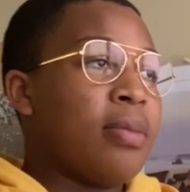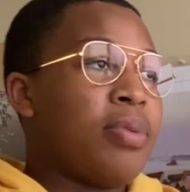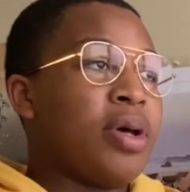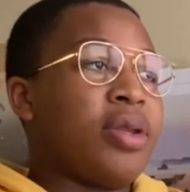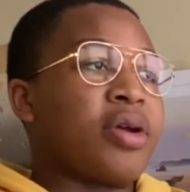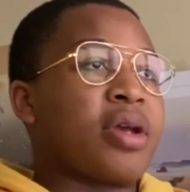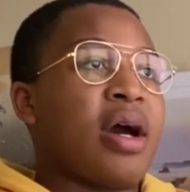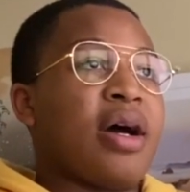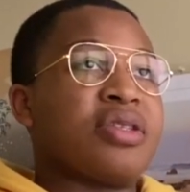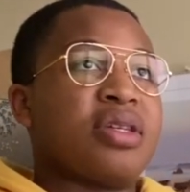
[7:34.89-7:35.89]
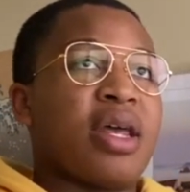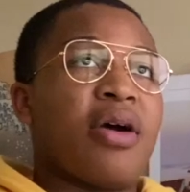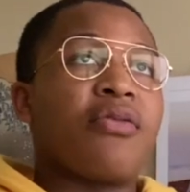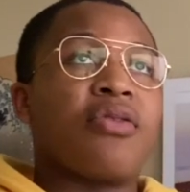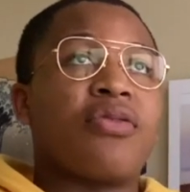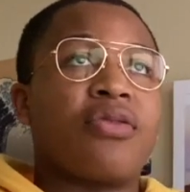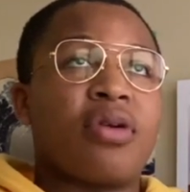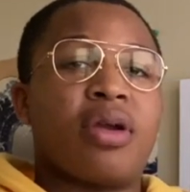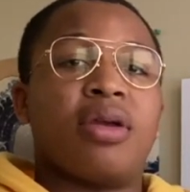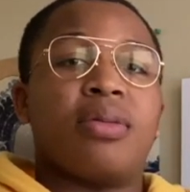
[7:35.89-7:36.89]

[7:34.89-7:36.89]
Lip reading: putting their content out for free,